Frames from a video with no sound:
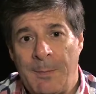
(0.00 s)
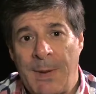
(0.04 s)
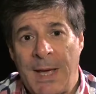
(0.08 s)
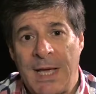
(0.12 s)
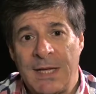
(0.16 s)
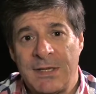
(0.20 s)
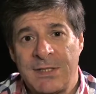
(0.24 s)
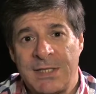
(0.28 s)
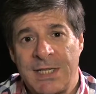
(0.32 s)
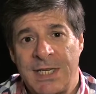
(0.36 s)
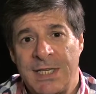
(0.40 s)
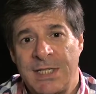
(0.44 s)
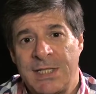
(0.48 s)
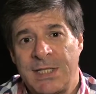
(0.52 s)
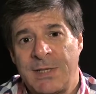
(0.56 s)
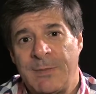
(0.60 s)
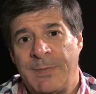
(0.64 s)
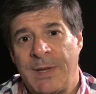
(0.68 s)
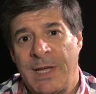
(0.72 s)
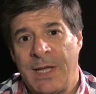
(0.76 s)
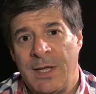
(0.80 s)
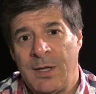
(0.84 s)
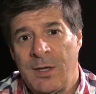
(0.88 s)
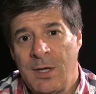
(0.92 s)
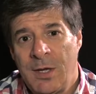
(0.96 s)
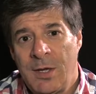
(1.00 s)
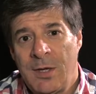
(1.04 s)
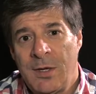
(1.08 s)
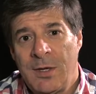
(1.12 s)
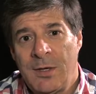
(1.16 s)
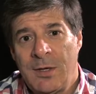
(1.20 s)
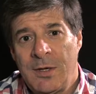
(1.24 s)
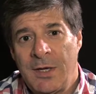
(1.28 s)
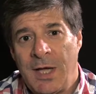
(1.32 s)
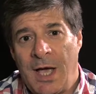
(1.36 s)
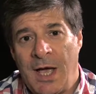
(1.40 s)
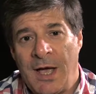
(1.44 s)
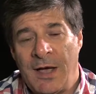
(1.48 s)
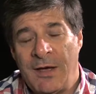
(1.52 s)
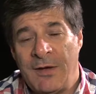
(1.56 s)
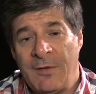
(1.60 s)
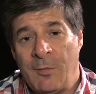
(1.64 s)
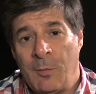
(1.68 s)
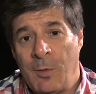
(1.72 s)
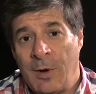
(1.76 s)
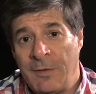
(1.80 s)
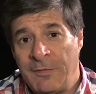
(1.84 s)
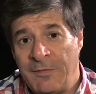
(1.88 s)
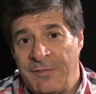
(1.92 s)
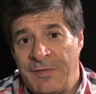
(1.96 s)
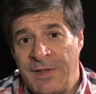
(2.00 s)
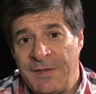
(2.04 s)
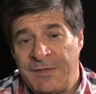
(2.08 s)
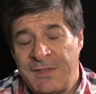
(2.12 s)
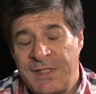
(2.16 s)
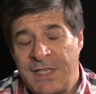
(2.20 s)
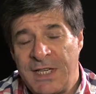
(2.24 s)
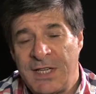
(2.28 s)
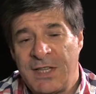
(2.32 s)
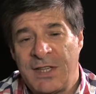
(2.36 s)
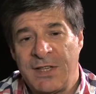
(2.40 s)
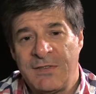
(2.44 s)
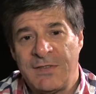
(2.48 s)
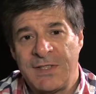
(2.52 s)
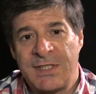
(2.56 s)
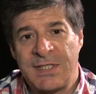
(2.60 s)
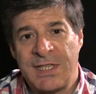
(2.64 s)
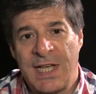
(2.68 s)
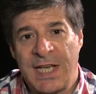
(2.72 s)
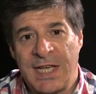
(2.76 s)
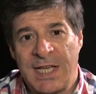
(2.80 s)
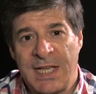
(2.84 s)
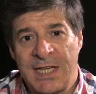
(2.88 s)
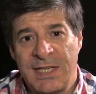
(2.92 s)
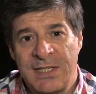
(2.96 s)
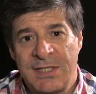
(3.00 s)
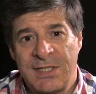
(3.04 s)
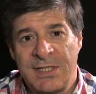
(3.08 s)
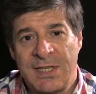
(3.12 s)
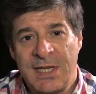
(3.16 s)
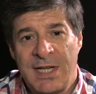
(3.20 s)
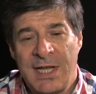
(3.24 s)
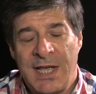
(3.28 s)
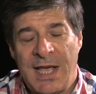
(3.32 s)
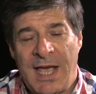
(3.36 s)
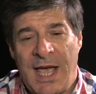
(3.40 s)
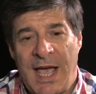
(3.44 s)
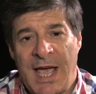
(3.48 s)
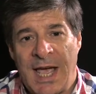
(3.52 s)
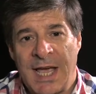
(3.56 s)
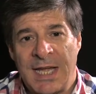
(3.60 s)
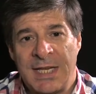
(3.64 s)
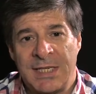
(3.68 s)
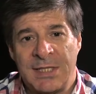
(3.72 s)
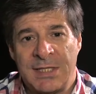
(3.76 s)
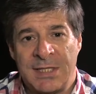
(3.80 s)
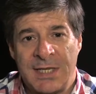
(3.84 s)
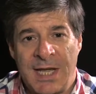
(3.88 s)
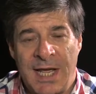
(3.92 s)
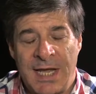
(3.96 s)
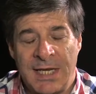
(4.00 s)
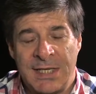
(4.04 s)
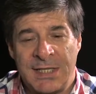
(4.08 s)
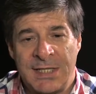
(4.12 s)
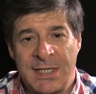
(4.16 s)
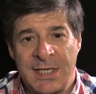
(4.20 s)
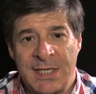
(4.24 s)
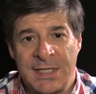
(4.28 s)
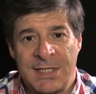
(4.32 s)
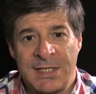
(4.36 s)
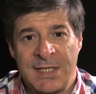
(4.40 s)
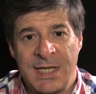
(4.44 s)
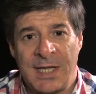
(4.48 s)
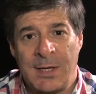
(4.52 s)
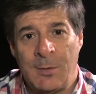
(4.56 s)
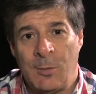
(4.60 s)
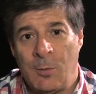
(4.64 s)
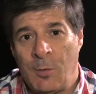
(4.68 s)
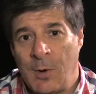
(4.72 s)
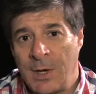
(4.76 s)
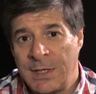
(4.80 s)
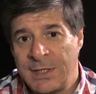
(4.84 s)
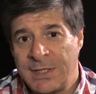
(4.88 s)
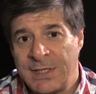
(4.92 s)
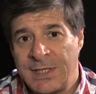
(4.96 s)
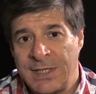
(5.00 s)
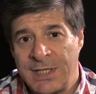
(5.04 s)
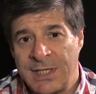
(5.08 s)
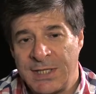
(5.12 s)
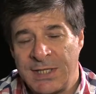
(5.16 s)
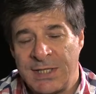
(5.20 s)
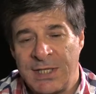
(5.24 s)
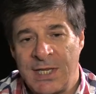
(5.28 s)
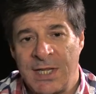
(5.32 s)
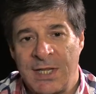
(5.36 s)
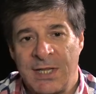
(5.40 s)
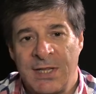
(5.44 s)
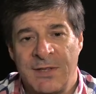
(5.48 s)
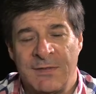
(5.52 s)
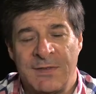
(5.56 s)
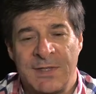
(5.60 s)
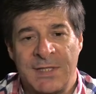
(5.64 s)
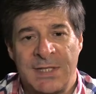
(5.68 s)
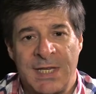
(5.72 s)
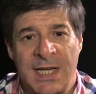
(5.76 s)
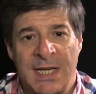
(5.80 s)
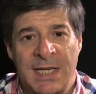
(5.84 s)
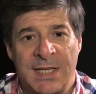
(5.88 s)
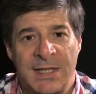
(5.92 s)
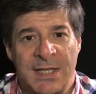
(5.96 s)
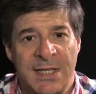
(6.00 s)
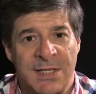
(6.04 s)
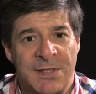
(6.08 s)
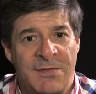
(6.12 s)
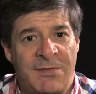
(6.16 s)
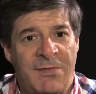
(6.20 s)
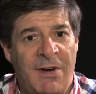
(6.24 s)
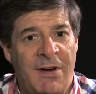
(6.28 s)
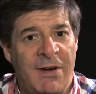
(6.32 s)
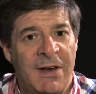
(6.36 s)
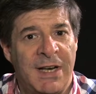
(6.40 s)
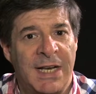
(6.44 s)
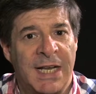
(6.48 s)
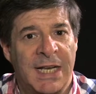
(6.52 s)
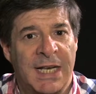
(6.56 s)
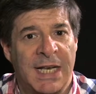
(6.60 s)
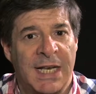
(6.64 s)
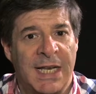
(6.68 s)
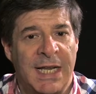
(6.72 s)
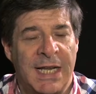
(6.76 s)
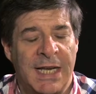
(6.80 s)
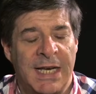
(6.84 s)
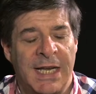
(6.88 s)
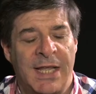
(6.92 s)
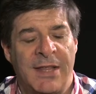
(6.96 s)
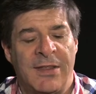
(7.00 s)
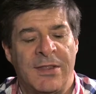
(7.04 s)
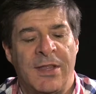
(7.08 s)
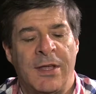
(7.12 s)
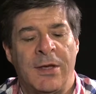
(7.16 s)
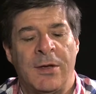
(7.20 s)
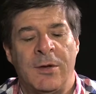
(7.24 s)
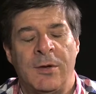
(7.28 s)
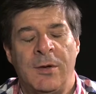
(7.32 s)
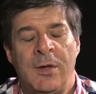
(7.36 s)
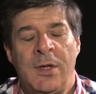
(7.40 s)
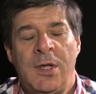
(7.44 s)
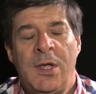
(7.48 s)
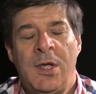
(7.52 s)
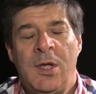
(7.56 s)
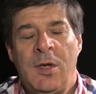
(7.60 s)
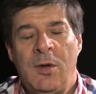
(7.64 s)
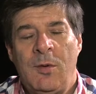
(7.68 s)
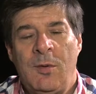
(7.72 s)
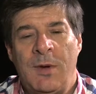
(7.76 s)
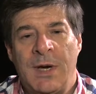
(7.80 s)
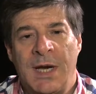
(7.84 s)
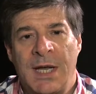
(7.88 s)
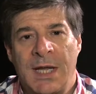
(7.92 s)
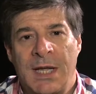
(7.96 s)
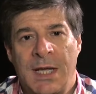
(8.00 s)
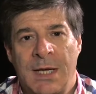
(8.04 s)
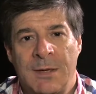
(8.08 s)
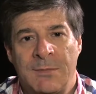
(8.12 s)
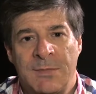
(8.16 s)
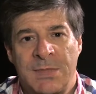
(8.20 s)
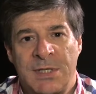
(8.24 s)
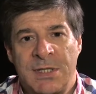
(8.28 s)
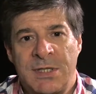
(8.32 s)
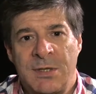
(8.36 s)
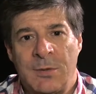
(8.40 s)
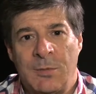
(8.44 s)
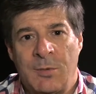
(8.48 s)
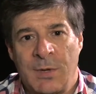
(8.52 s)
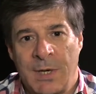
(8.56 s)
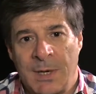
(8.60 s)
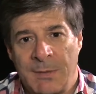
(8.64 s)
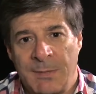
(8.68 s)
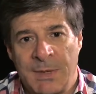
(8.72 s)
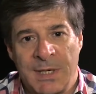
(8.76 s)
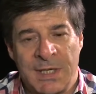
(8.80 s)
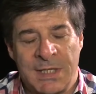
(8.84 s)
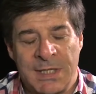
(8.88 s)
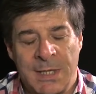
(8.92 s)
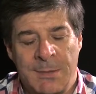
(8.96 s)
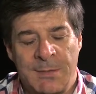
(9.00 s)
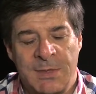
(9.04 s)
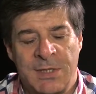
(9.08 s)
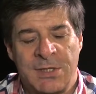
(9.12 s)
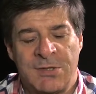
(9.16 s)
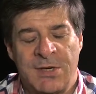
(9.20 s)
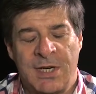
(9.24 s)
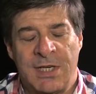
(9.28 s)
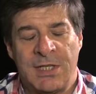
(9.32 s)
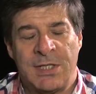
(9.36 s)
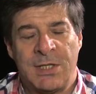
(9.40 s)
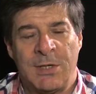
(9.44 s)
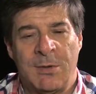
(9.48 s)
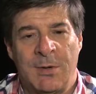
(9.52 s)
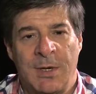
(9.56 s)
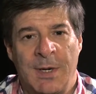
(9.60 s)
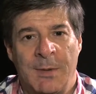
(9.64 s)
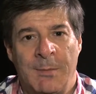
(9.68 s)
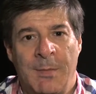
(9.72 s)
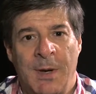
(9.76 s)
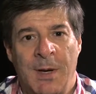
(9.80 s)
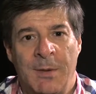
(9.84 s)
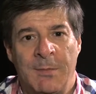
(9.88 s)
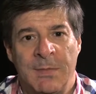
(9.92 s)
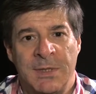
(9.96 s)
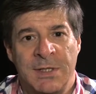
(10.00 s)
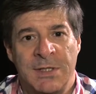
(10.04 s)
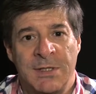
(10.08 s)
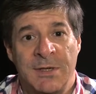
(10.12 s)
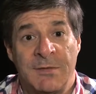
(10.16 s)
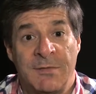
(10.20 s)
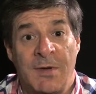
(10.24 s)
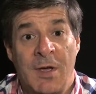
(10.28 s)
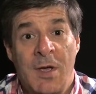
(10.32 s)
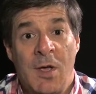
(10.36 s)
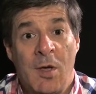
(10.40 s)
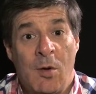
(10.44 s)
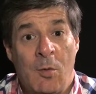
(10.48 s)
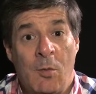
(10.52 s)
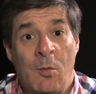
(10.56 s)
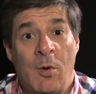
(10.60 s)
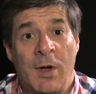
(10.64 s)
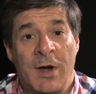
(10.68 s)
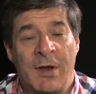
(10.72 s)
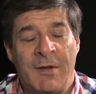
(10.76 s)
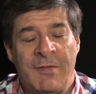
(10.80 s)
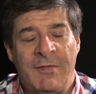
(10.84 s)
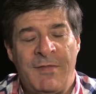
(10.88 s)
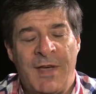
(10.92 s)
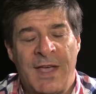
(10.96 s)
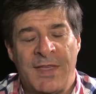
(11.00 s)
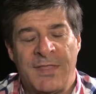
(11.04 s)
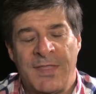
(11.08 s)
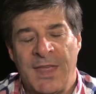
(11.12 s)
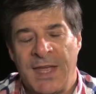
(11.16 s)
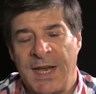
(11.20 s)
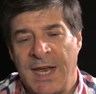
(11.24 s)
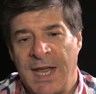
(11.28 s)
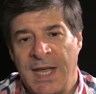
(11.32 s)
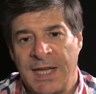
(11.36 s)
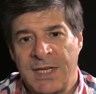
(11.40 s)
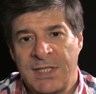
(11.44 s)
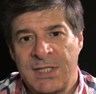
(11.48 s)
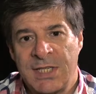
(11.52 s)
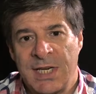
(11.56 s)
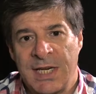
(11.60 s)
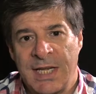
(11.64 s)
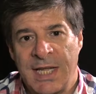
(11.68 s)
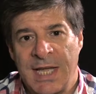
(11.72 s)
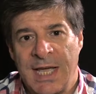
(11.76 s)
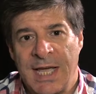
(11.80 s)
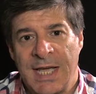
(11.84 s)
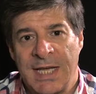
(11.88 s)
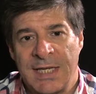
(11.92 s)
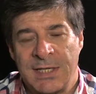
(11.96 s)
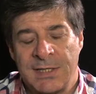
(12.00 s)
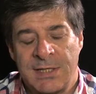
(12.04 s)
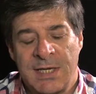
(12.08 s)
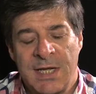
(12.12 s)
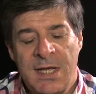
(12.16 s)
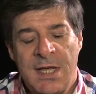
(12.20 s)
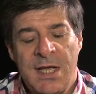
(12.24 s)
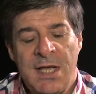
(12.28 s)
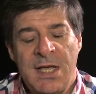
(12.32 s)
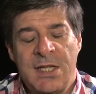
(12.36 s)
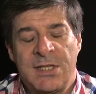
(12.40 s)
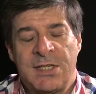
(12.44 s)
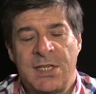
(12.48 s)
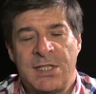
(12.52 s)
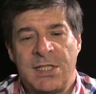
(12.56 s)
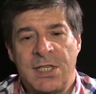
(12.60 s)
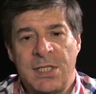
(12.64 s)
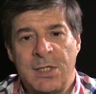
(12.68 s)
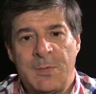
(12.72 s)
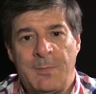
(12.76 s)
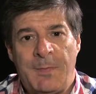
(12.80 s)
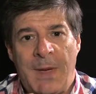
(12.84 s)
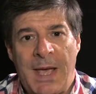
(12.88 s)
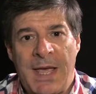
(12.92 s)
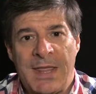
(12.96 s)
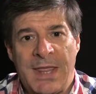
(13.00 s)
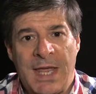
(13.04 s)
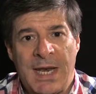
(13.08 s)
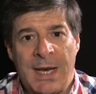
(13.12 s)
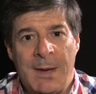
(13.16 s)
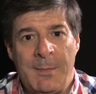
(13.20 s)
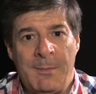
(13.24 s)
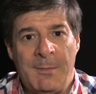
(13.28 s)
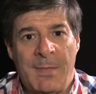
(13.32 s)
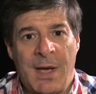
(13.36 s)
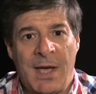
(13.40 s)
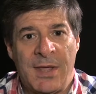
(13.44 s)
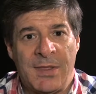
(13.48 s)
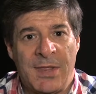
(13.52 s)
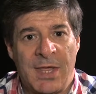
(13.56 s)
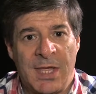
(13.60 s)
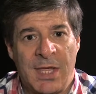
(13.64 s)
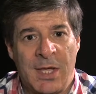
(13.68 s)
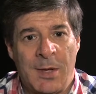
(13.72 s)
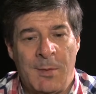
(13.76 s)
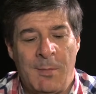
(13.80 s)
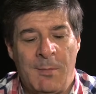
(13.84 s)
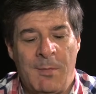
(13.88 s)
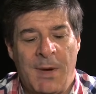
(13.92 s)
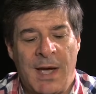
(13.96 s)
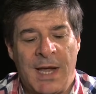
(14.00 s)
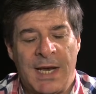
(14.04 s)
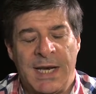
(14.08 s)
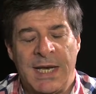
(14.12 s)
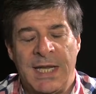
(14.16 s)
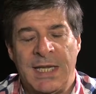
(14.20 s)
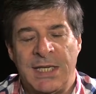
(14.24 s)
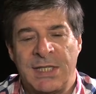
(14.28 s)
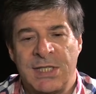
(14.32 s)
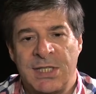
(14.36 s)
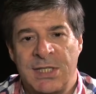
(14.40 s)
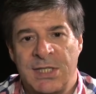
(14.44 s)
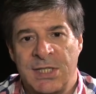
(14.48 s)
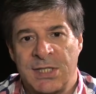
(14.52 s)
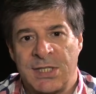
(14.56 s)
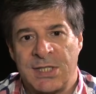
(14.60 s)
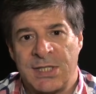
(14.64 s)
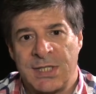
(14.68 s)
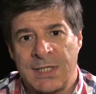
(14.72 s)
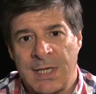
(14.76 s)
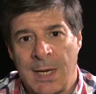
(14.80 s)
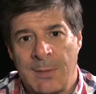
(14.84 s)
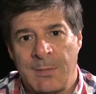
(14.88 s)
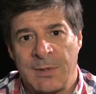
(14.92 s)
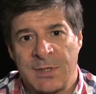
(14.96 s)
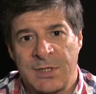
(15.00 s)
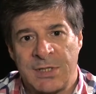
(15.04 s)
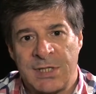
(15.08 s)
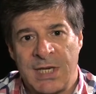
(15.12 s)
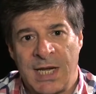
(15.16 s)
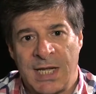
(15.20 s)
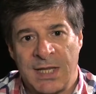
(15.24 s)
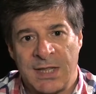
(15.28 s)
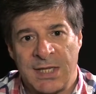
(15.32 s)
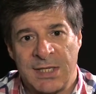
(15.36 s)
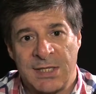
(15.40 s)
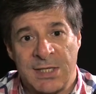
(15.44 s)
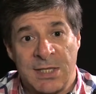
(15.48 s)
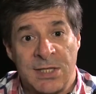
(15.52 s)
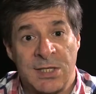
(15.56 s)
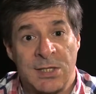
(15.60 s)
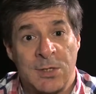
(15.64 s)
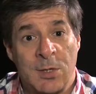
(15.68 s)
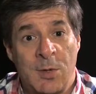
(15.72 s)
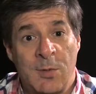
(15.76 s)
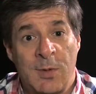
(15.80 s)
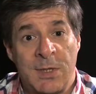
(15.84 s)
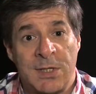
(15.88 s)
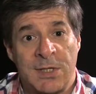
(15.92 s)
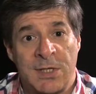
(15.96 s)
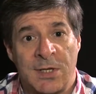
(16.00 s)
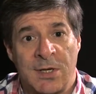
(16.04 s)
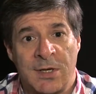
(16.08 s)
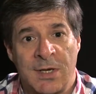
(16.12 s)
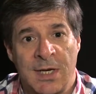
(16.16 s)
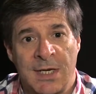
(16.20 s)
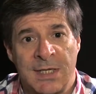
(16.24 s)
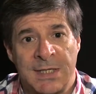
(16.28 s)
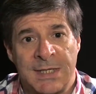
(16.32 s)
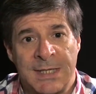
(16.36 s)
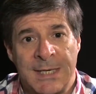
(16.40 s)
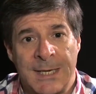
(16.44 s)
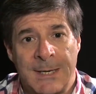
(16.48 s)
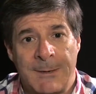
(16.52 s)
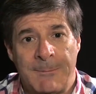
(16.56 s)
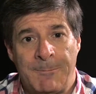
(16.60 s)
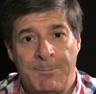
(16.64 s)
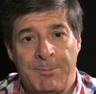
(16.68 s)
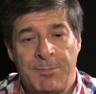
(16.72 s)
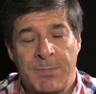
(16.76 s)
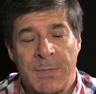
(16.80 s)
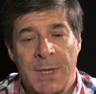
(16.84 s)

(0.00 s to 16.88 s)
PAL tends to be uh, 150th of a second and NTSC 160th of a second. There's very little in it though when it comes to what I'm going to demonstrate to you in a moment of what effect that actually has. So just bear that in mind that you might need to just double check this. It's always a good idea.